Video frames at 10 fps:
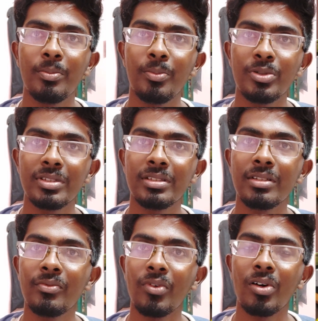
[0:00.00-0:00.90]

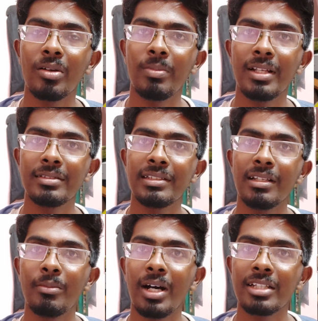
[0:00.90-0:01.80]
position for placing the
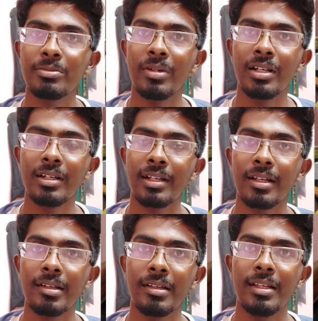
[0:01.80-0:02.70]
bass bar
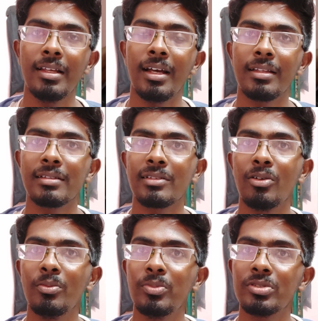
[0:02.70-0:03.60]
correctly, and the
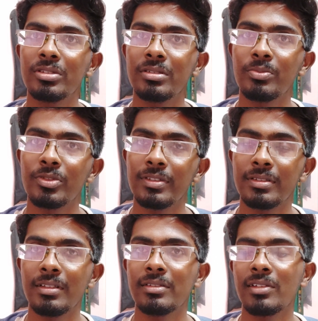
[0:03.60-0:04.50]
sound post
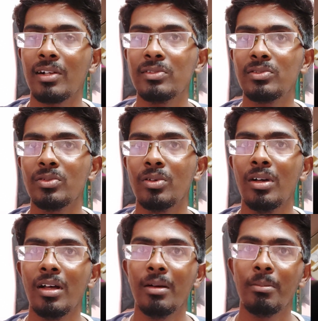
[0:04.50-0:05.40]
position is also
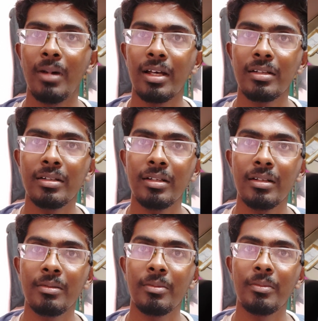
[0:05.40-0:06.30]
marked
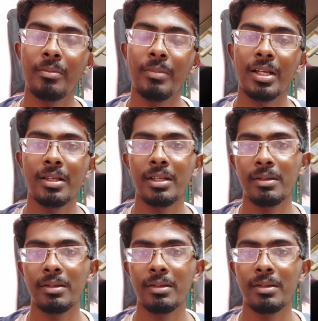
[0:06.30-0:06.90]
by